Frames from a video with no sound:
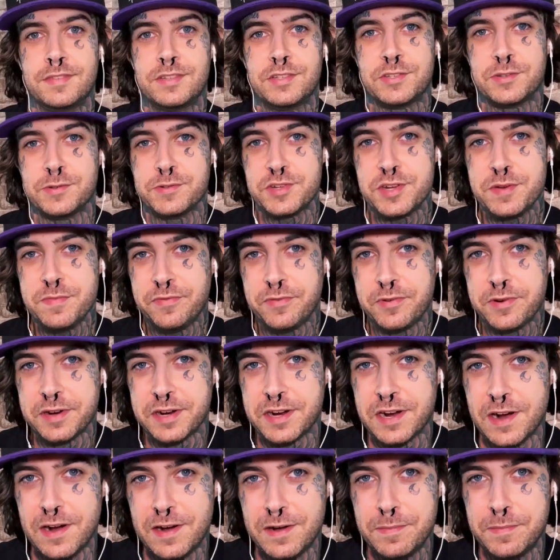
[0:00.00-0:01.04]
So Jump for
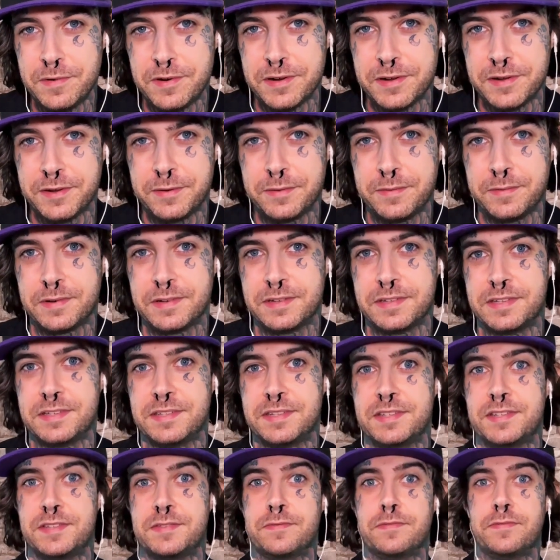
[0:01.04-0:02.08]
Cowboy
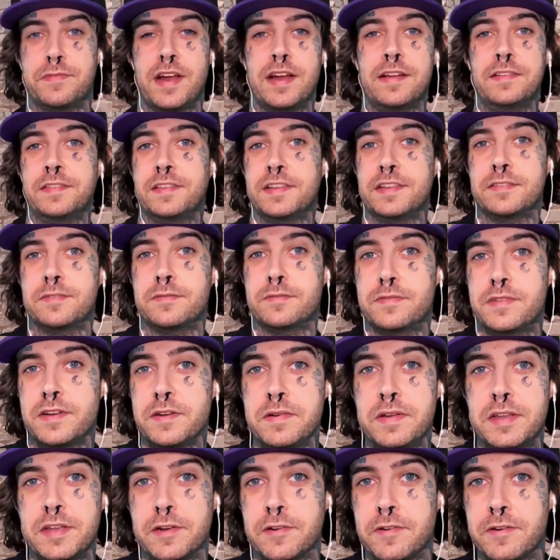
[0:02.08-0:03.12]
was founded
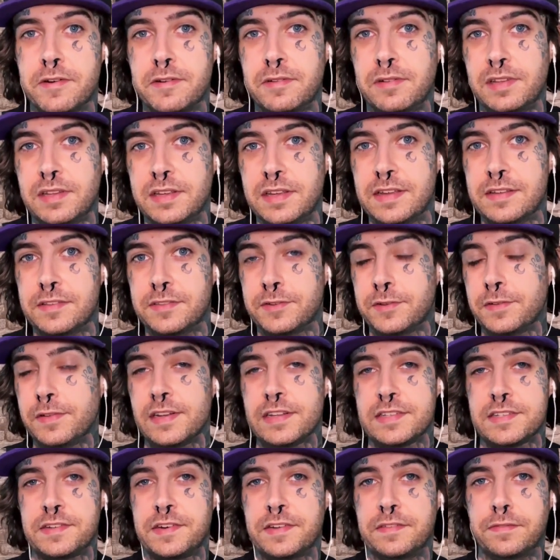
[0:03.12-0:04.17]
very early in
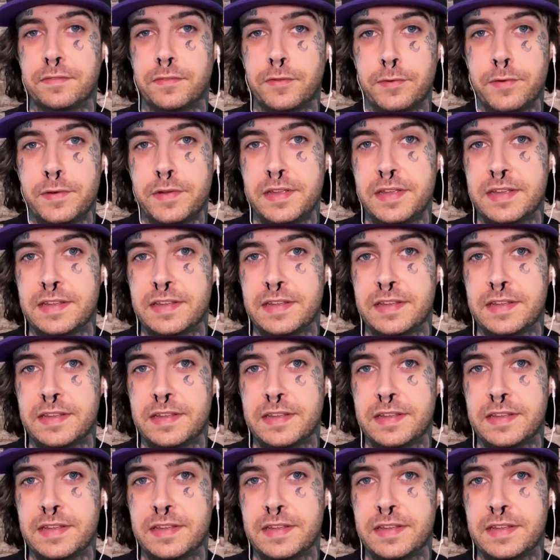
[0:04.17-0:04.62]
2003